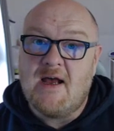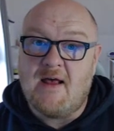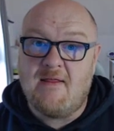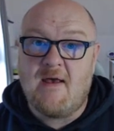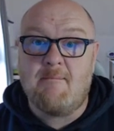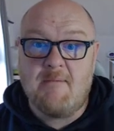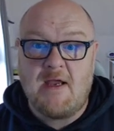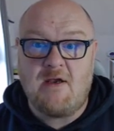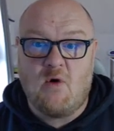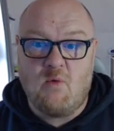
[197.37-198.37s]
And that
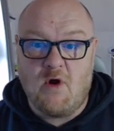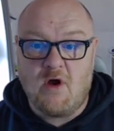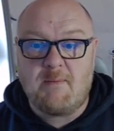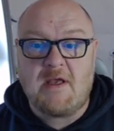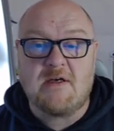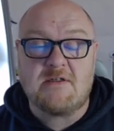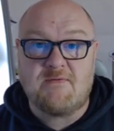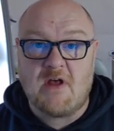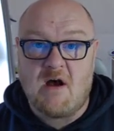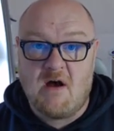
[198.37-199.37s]
may not work because of
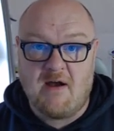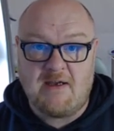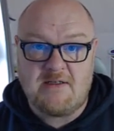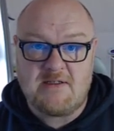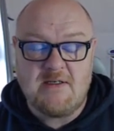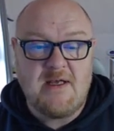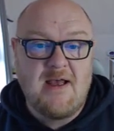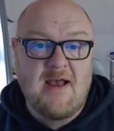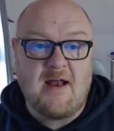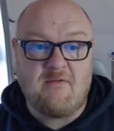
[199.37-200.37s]
the height.
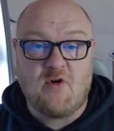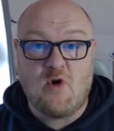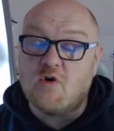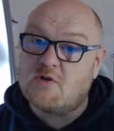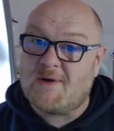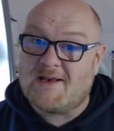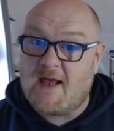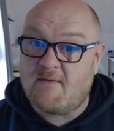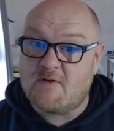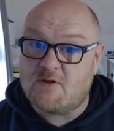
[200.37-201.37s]
And of course, when
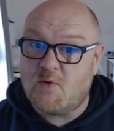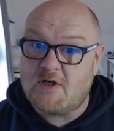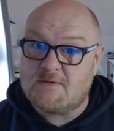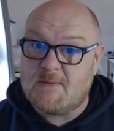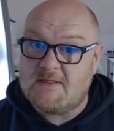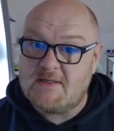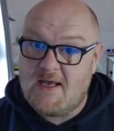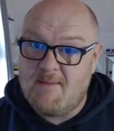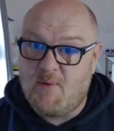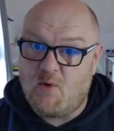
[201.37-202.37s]
Canvas Workspace
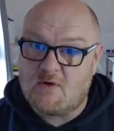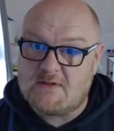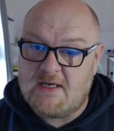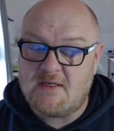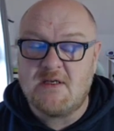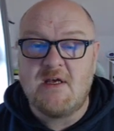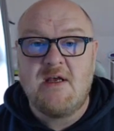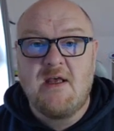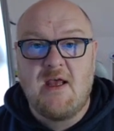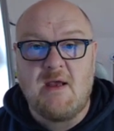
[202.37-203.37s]
imports it,
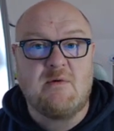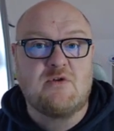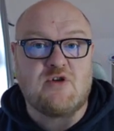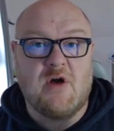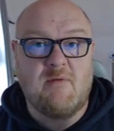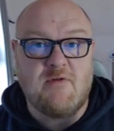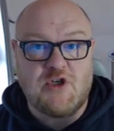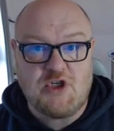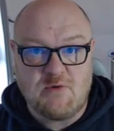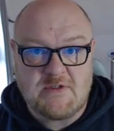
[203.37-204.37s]
it will try and
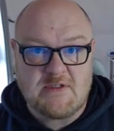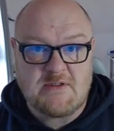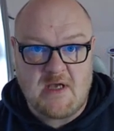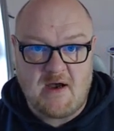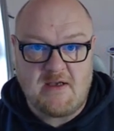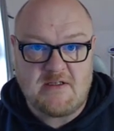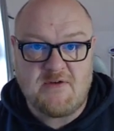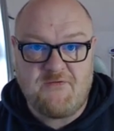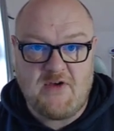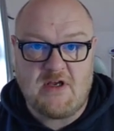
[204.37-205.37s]
reduce the size to
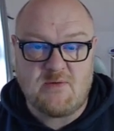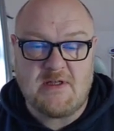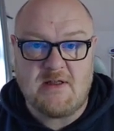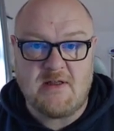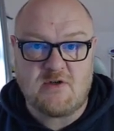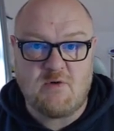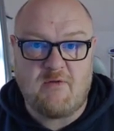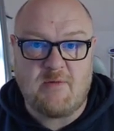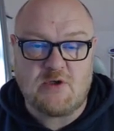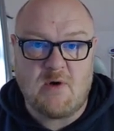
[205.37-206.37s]
fit within that 12
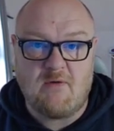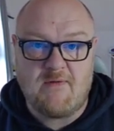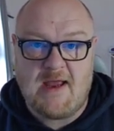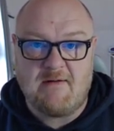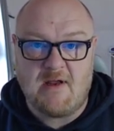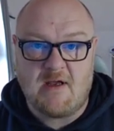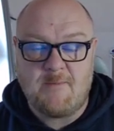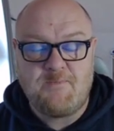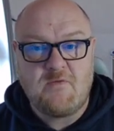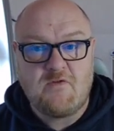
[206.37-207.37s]
by 12 area.
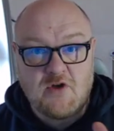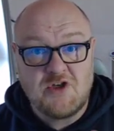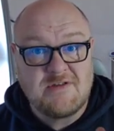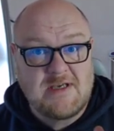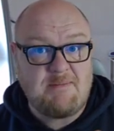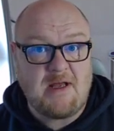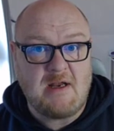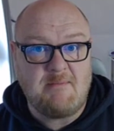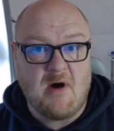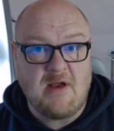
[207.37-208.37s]
So just keep that
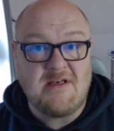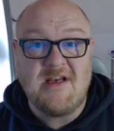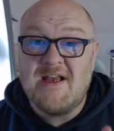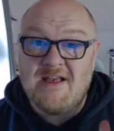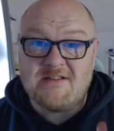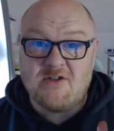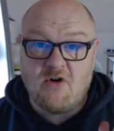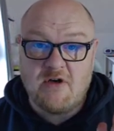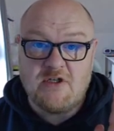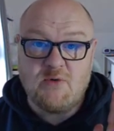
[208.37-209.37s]
in mind. It's not
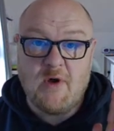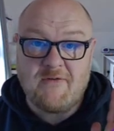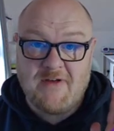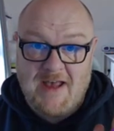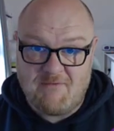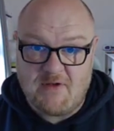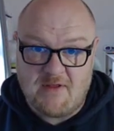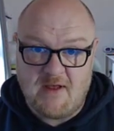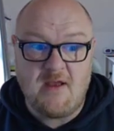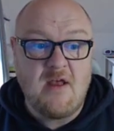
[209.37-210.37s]
going to work for
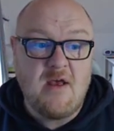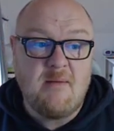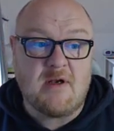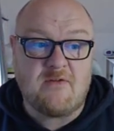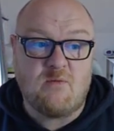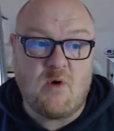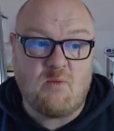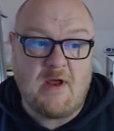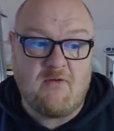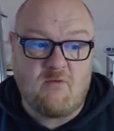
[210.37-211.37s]
everything, but it's one
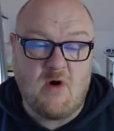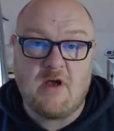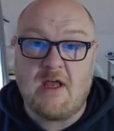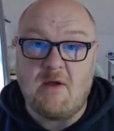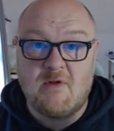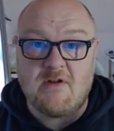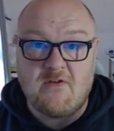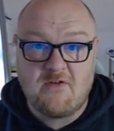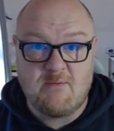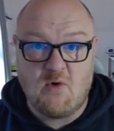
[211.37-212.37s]
way of working with the
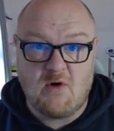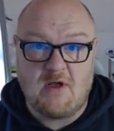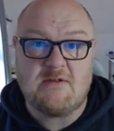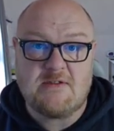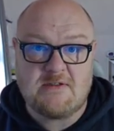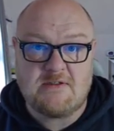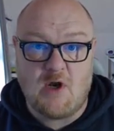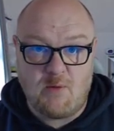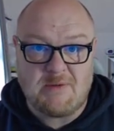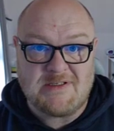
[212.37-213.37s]
smaller
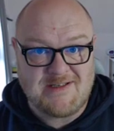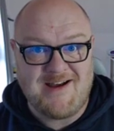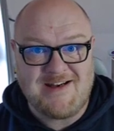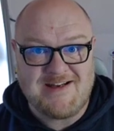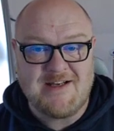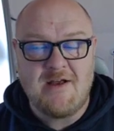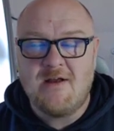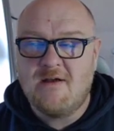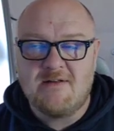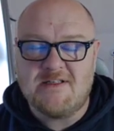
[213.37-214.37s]
slope-sided,
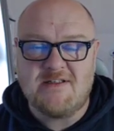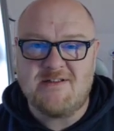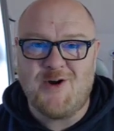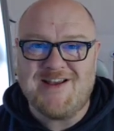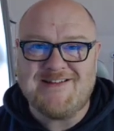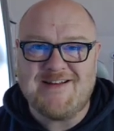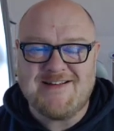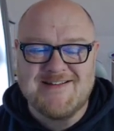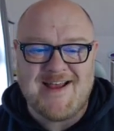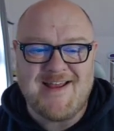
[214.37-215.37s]
this is not easy to
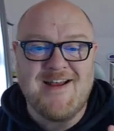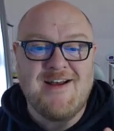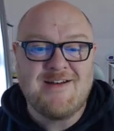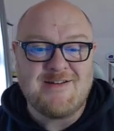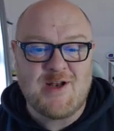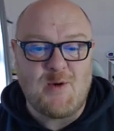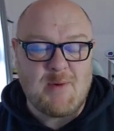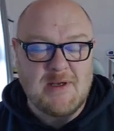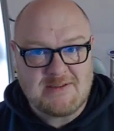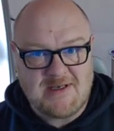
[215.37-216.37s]
say,
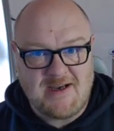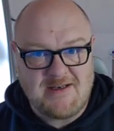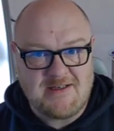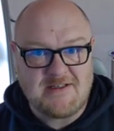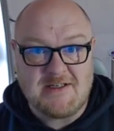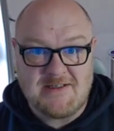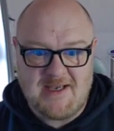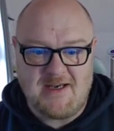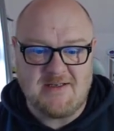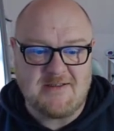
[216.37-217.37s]
slope-sided
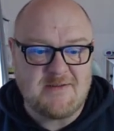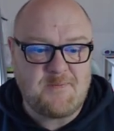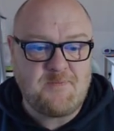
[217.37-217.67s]
containers.